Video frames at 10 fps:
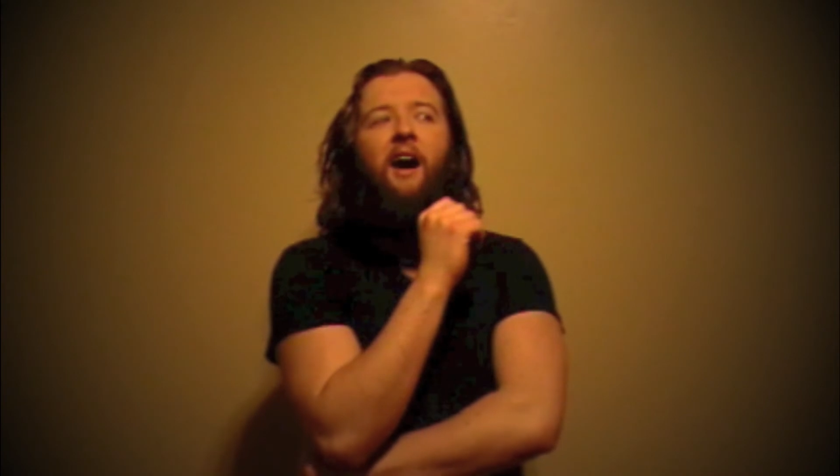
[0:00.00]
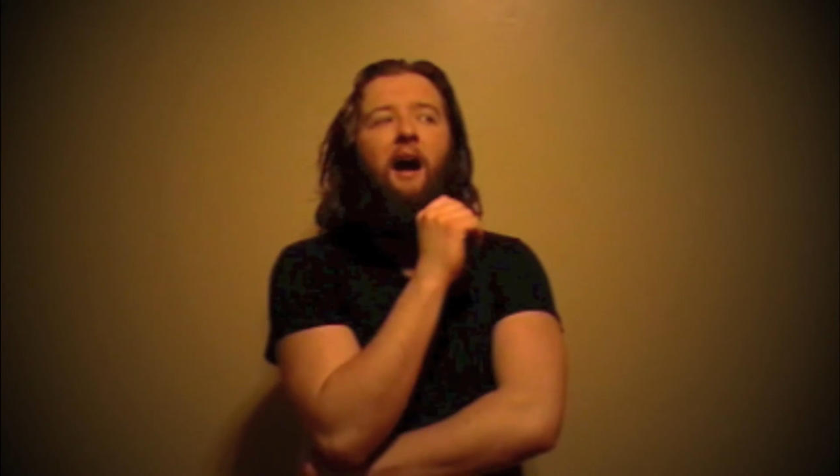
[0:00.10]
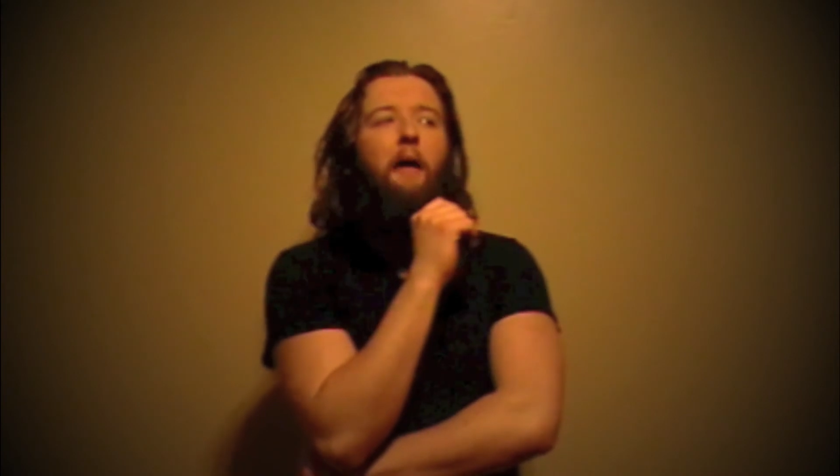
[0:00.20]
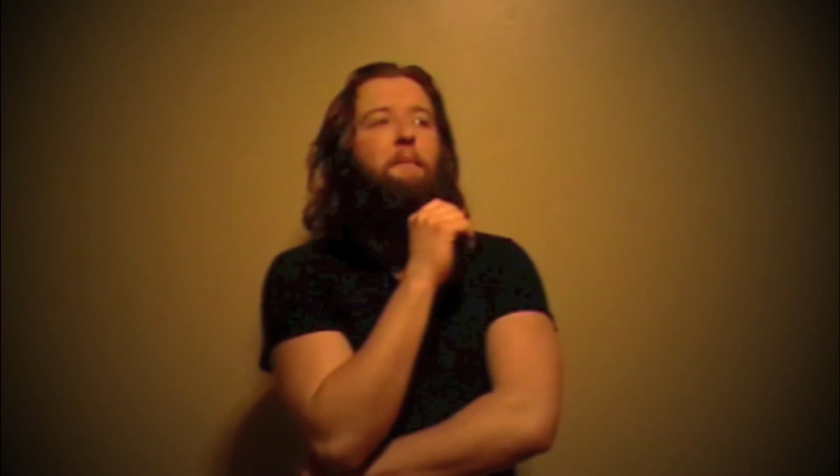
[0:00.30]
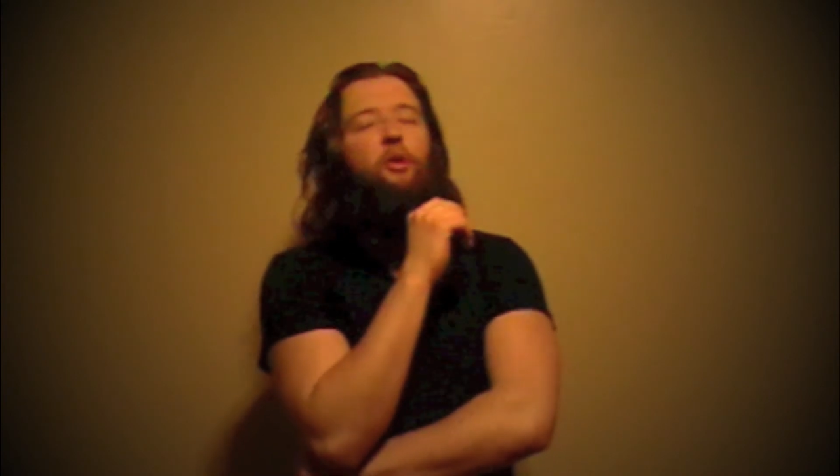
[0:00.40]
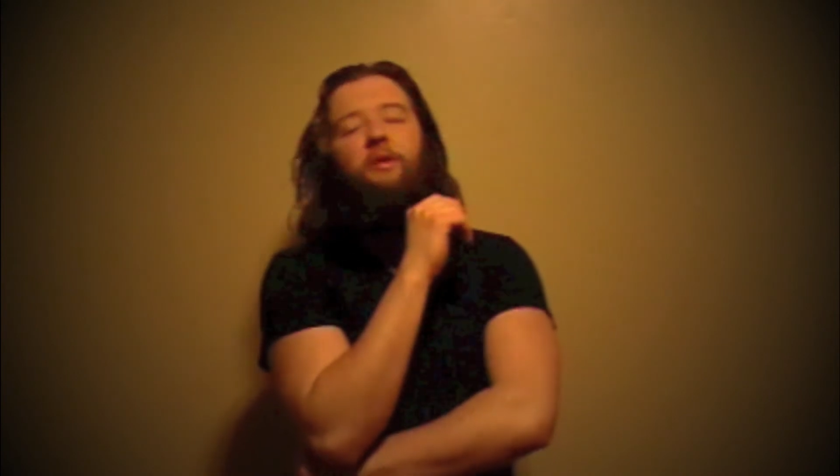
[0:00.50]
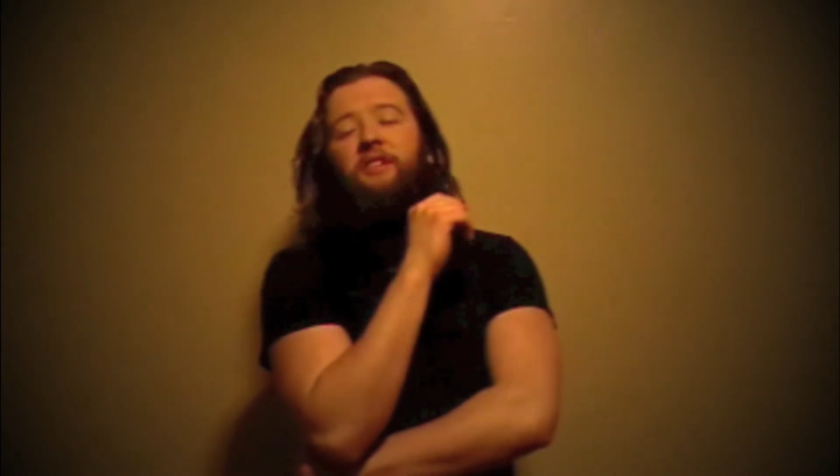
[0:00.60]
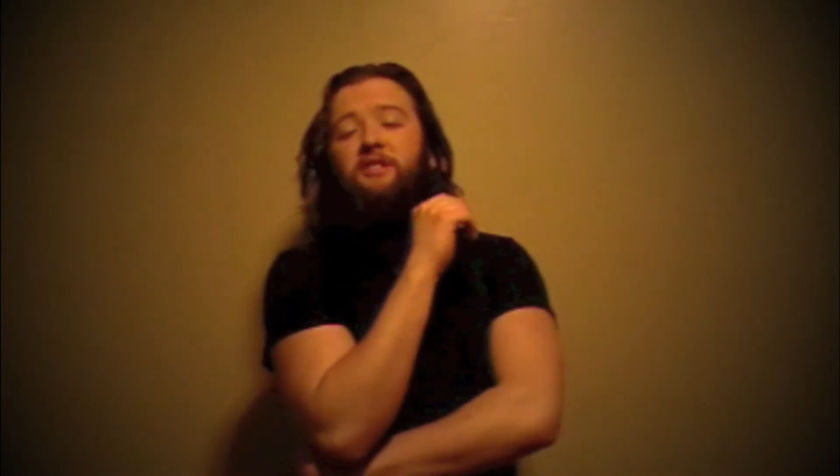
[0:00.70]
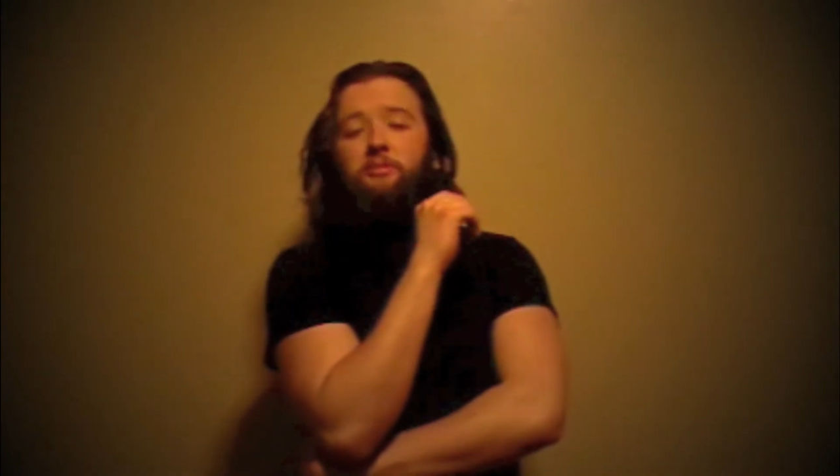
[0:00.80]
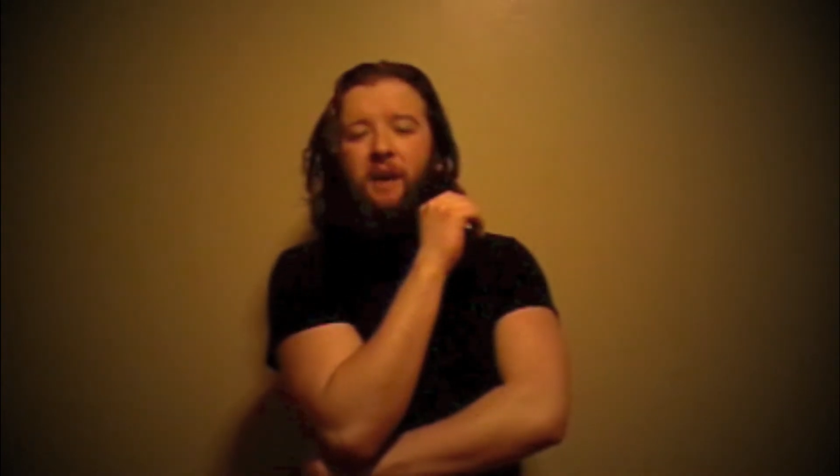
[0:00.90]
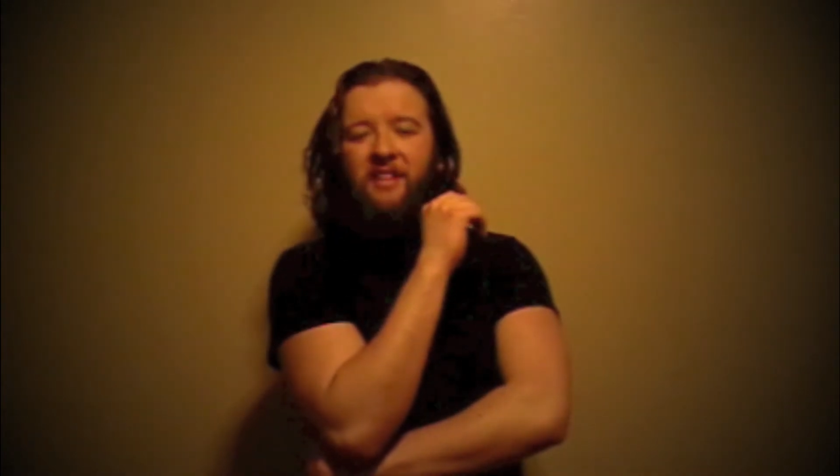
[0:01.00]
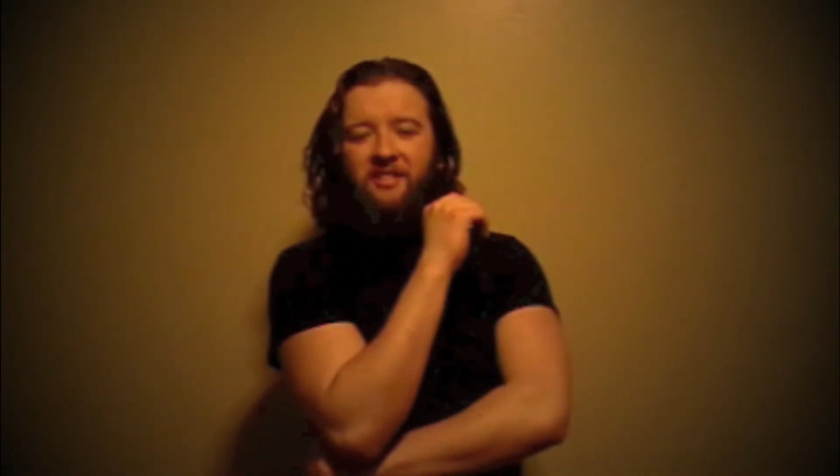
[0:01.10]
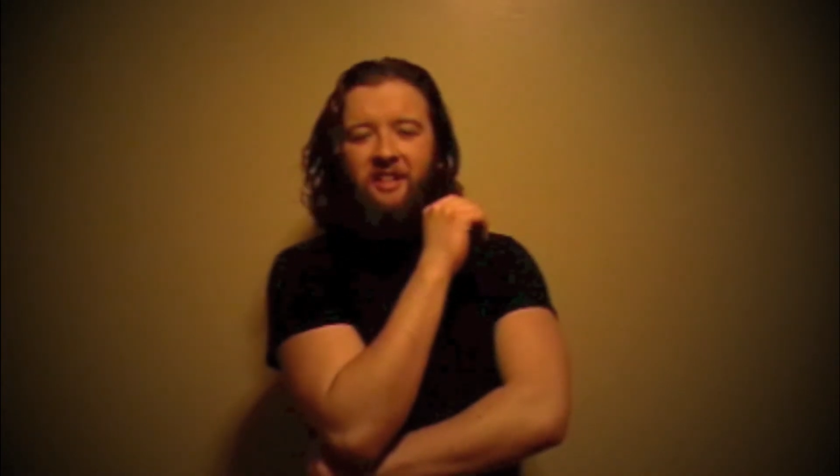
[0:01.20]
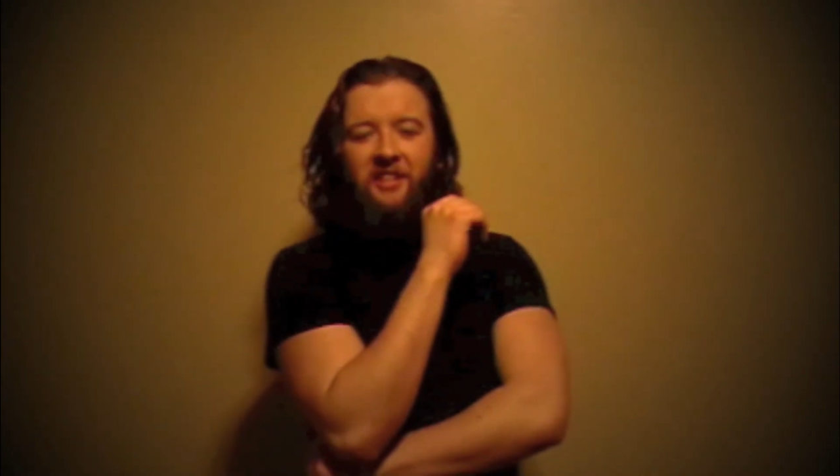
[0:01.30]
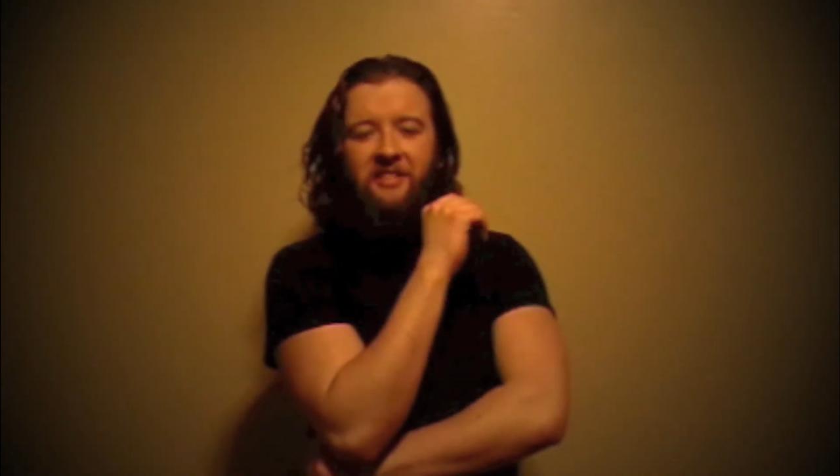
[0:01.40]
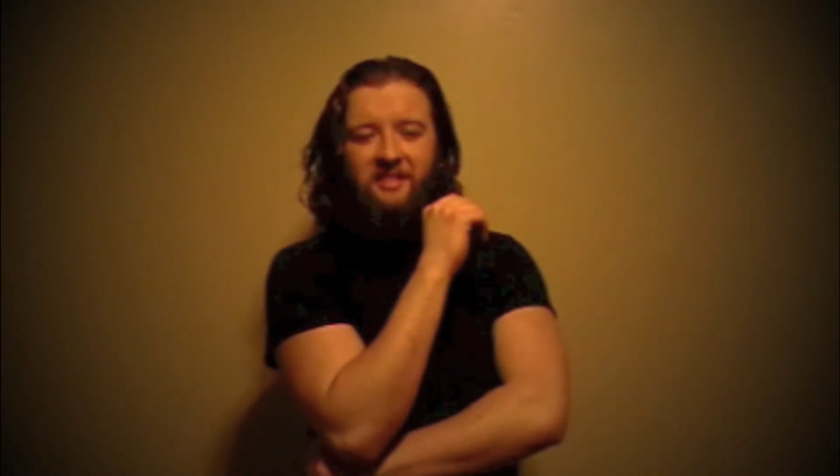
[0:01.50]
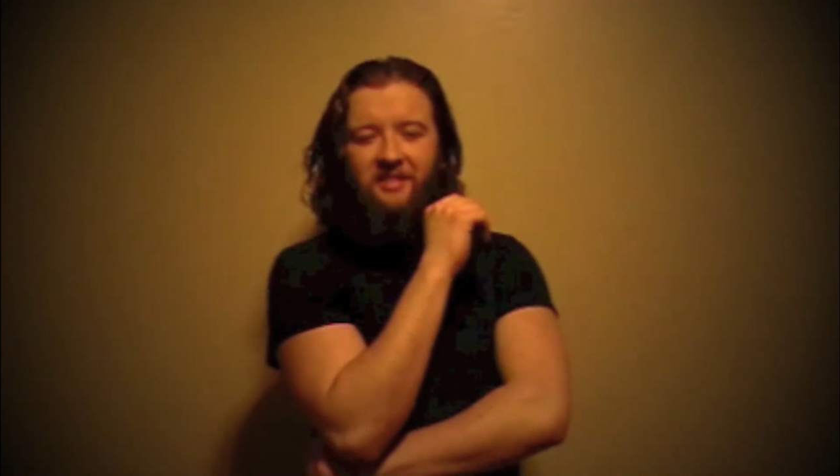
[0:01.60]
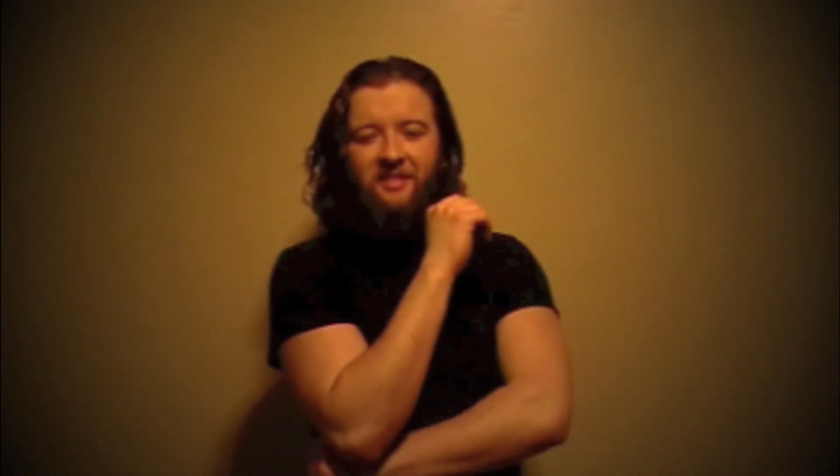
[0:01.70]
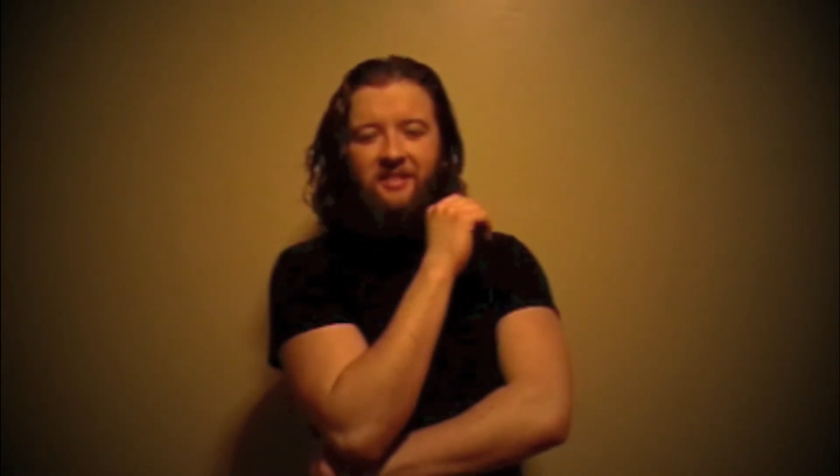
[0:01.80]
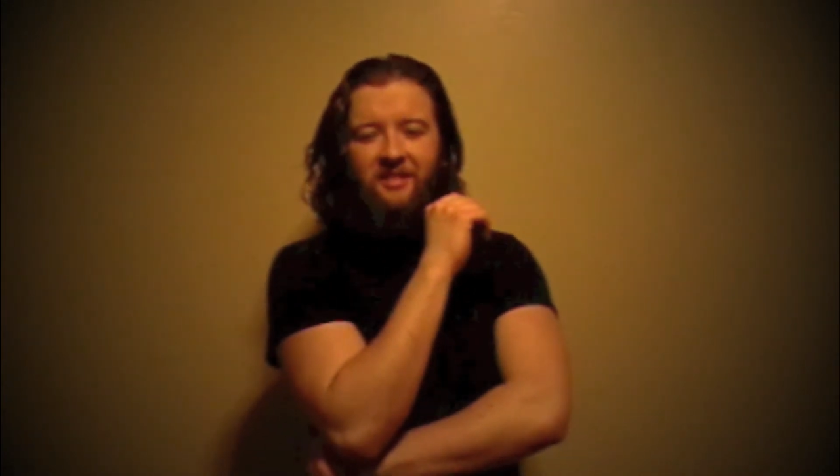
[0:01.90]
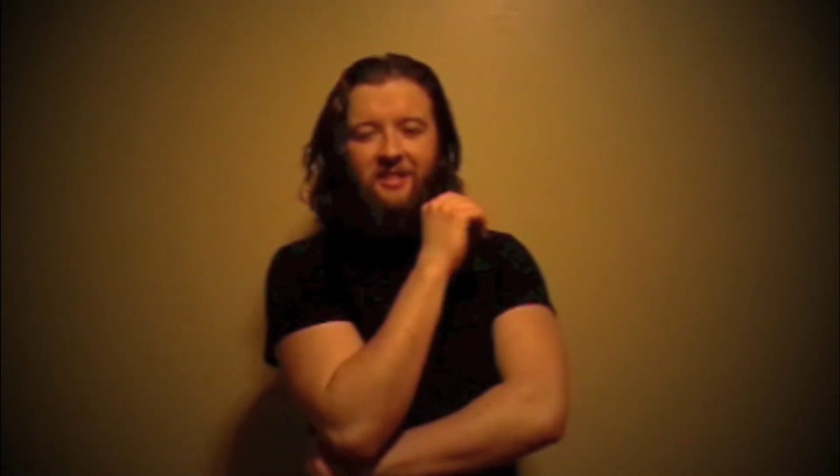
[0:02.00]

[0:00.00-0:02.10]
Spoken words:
I'll pour this pestilence